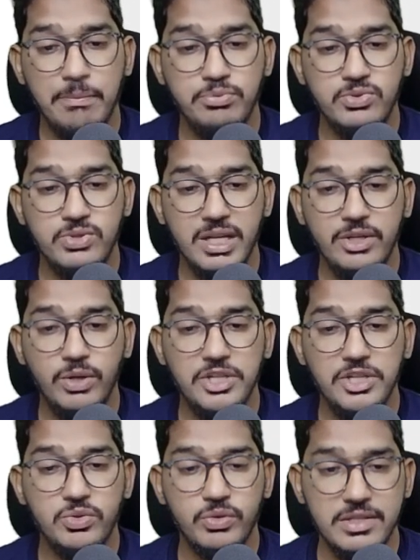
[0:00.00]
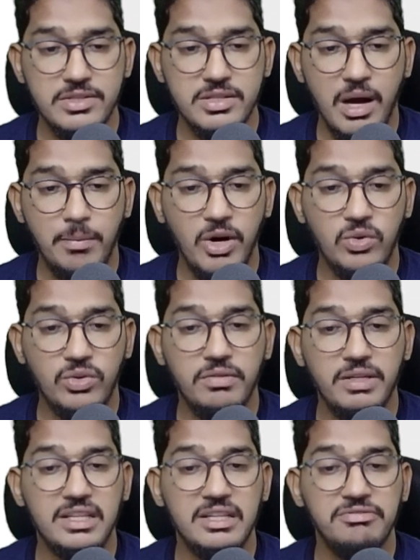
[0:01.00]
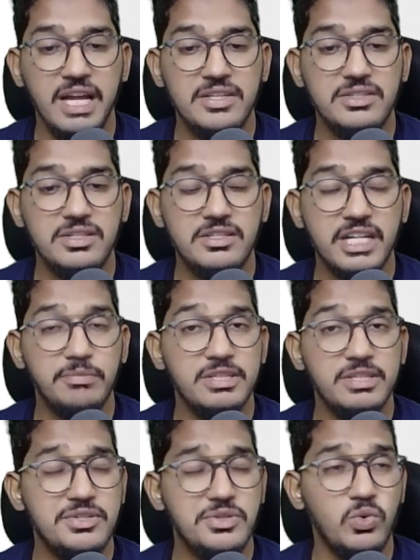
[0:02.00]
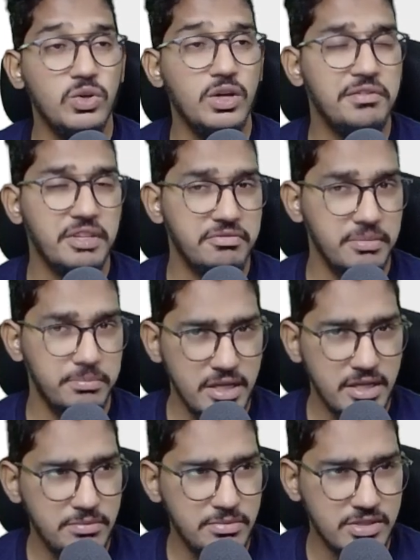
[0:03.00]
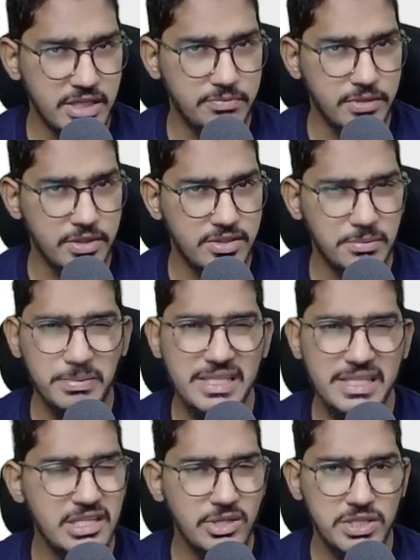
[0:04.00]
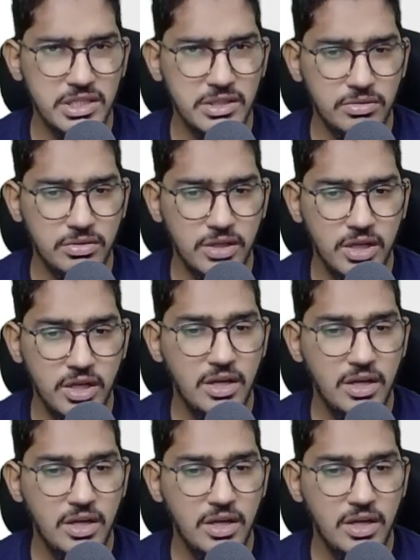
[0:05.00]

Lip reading: absolute assurance about whether the financial statements as a whole are free from material misstatements. Basic question, no?